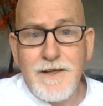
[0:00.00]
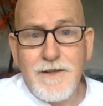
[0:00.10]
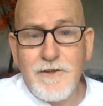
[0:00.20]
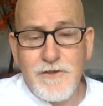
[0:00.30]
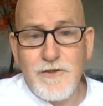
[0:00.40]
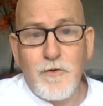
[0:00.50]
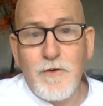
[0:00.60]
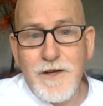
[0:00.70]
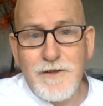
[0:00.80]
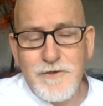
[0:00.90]

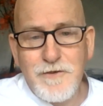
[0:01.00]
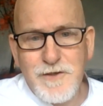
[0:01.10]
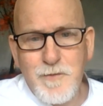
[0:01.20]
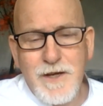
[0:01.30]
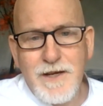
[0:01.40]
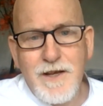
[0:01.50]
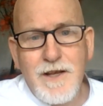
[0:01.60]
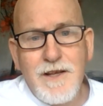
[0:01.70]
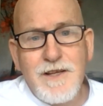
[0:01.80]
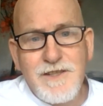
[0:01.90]
story, so to speak.
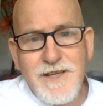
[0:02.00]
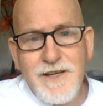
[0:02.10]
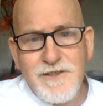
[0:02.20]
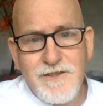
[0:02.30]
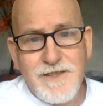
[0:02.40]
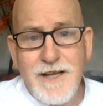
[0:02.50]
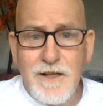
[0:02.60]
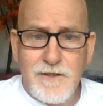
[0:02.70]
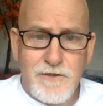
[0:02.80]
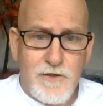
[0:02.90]
Genesis
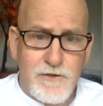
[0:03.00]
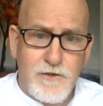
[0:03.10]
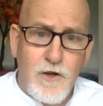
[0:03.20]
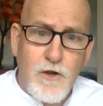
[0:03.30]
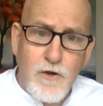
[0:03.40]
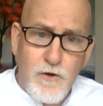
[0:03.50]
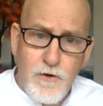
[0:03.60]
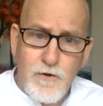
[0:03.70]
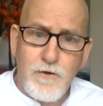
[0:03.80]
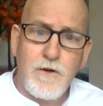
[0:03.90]
tells us
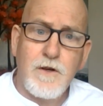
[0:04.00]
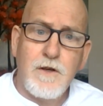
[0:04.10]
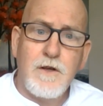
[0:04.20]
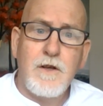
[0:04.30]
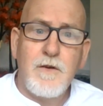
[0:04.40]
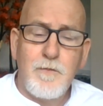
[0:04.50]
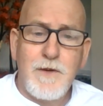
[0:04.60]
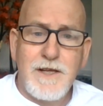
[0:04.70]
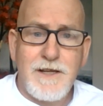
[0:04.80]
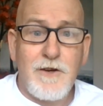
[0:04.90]
who
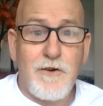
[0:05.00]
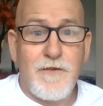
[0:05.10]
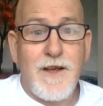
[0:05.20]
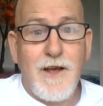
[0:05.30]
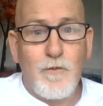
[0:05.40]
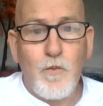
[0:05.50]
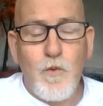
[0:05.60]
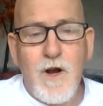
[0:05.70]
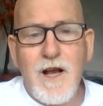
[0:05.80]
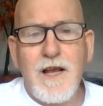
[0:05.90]
made the earth and
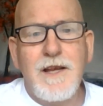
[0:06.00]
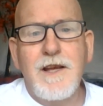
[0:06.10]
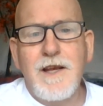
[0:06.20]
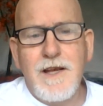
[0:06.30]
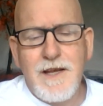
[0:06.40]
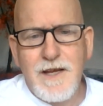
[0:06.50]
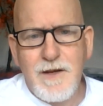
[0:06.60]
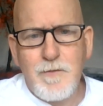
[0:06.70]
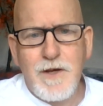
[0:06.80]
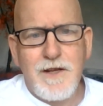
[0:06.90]
why he
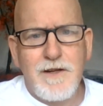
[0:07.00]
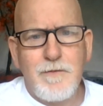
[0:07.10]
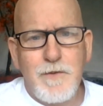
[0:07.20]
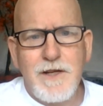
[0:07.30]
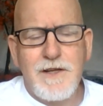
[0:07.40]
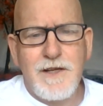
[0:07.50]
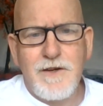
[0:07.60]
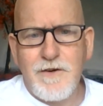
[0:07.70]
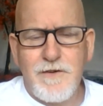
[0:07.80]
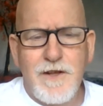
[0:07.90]
made the
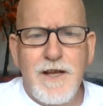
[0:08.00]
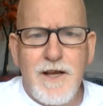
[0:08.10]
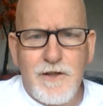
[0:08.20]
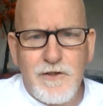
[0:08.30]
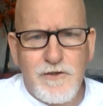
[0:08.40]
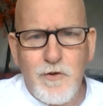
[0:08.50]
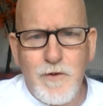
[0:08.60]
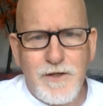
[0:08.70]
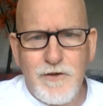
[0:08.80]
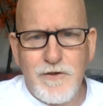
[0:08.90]
earth. It doesn't go
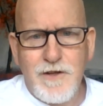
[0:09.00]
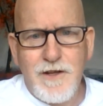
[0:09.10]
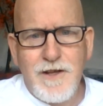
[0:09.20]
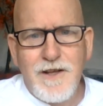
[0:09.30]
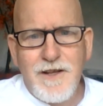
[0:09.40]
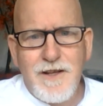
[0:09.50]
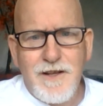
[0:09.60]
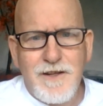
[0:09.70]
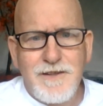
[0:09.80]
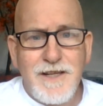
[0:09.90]
into the
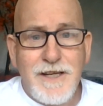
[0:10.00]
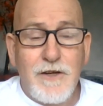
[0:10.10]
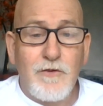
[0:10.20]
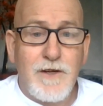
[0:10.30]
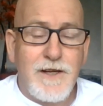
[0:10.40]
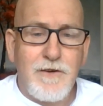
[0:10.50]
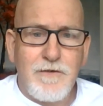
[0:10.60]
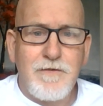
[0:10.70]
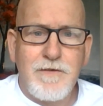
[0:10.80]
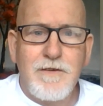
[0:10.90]
nitty gritty of
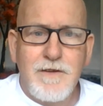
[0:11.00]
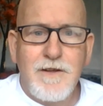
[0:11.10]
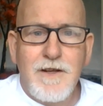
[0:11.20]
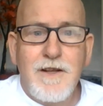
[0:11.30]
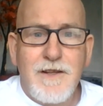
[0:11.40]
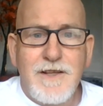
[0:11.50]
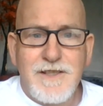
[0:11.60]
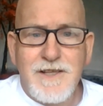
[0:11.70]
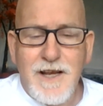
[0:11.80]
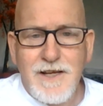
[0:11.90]
the
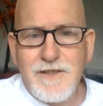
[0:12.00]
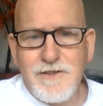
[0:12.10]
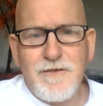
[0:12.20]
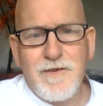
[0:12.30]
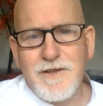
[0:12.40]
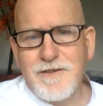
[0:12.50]
science of it,